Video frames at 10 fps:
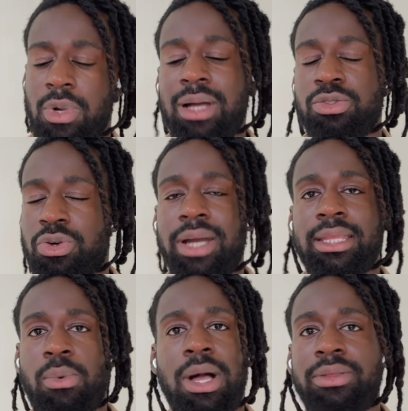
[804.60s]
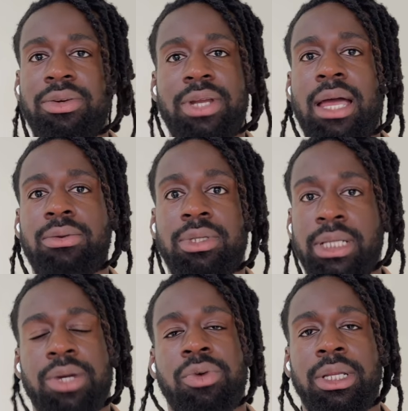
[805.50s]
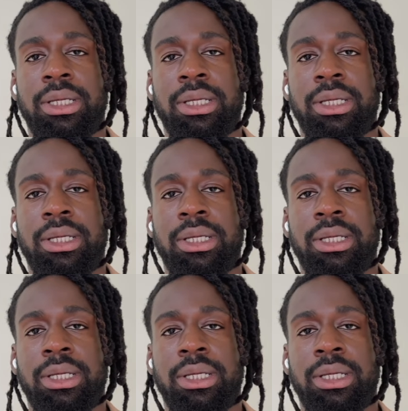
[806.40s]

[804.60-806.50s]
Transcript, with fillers: Well, drag them while they're down, literally.